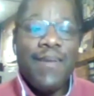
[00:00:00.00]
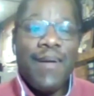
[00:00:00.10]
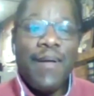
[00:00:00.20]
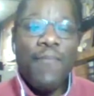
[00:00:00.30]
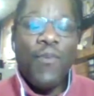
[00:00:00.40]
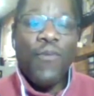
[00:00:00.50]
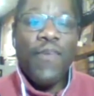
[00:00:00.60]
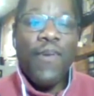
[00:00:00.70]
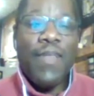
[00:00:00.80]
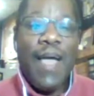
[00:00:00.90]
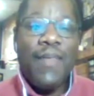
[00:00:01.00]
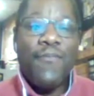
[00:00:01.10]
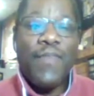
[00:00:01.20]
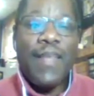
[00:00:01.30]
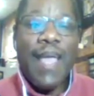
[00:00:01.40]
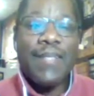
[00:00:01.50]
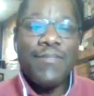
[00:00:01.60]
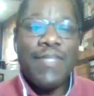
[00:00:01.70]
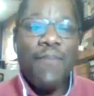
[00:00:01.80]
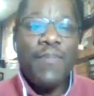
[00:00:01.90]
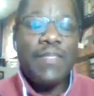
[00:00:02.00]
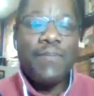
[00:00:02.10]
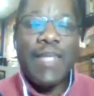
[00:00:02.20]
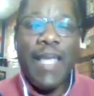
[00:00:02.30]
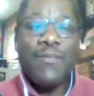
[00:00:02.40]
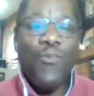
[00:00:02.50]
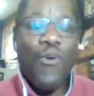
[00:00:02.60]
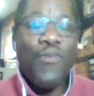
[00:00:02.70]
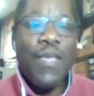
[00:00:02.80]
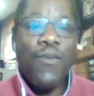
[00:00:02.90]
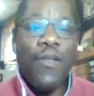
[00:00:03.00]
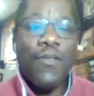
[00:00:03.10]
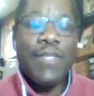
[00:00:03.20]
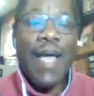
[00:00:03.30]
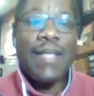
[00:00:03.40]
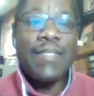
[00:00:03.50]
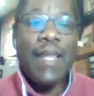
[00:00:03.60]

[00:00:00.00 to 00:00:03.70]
North Carolina for the national championship, James Worthy and all those guys.